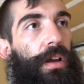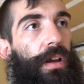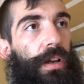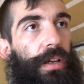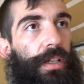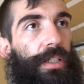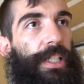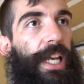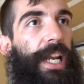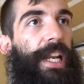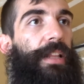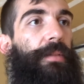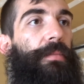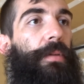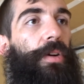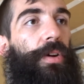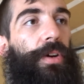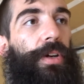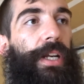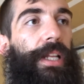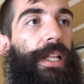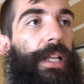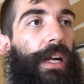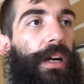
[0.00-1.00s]
setting the
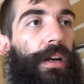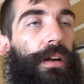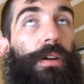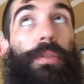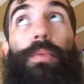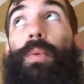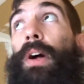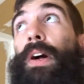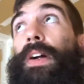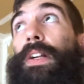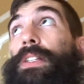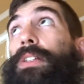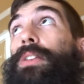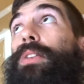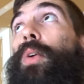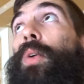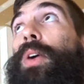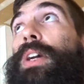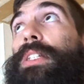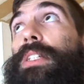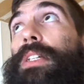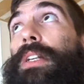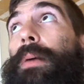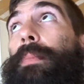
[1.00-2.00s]
motor in there while it's
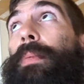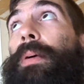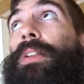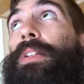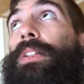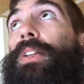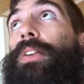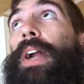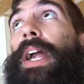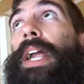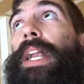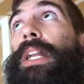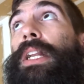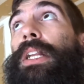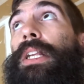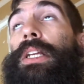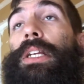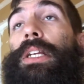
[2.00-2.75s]
hoisted up on the crane.